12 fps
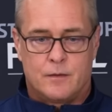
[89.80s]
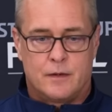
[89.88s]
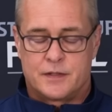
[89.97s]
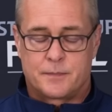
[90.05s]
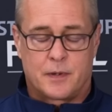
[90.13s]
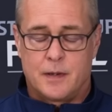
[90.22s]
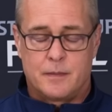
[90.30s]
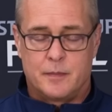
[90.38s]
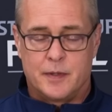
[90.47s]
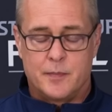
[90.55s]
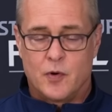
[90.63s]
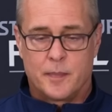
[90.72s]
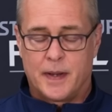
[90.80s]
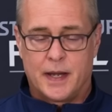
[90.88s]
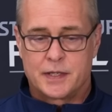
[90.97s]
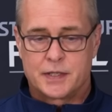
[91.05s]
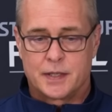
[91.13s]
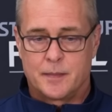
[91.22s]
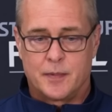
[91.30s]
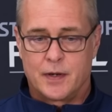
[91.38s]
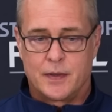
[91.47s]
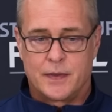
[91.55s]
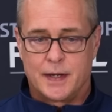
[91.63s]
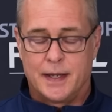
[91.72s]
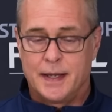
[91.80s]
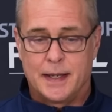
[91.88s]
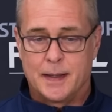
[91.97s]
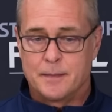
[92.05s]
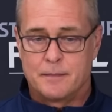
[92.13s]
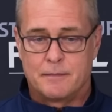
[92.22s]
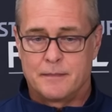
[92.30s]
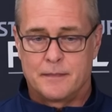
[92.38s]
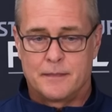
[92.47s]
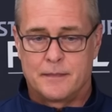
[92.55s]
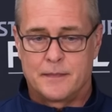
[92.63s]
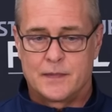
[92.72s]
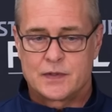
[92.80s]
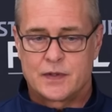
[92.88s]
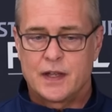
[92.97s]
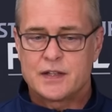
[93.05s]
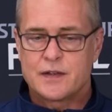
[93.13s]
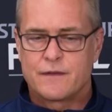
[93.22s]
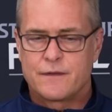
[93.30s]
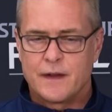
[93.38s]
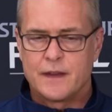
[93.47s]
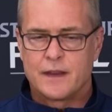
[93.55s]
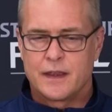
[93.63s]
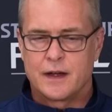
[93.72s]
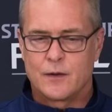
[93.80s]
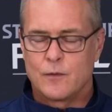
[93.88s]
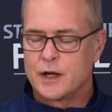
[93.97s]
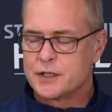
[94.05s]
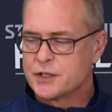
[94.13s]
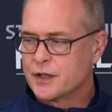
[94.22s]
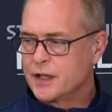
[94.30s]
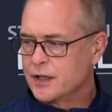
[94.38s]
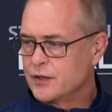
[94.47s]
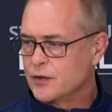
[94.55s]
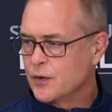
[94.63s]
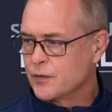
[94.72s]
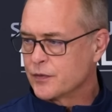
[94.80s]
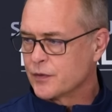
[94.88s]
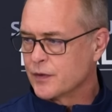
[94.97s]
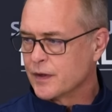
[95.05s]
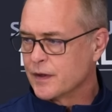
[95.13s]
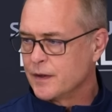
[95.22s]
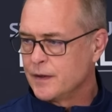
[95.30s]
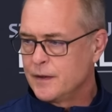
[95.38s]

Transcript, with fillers: is probably more passionate about it than I am. So that's a fun thing to watch your kid go through to